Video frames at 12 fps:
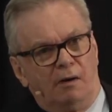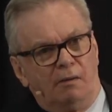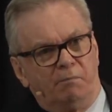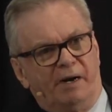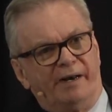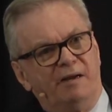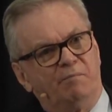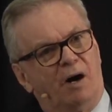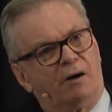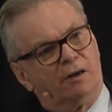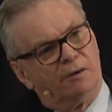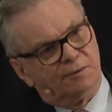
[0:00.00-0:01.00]
But he
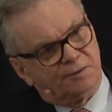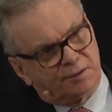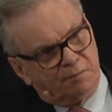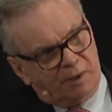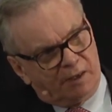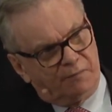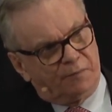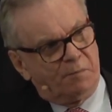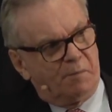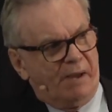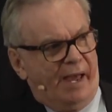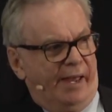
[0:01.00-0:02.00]
borrows some money from
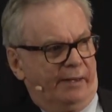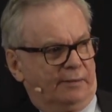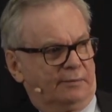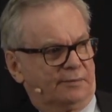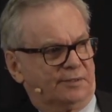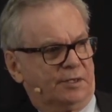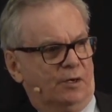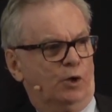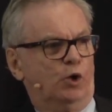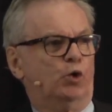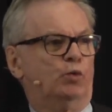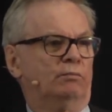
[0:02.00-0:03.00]
the bank
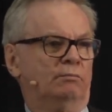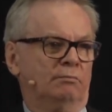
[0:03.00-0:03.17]
so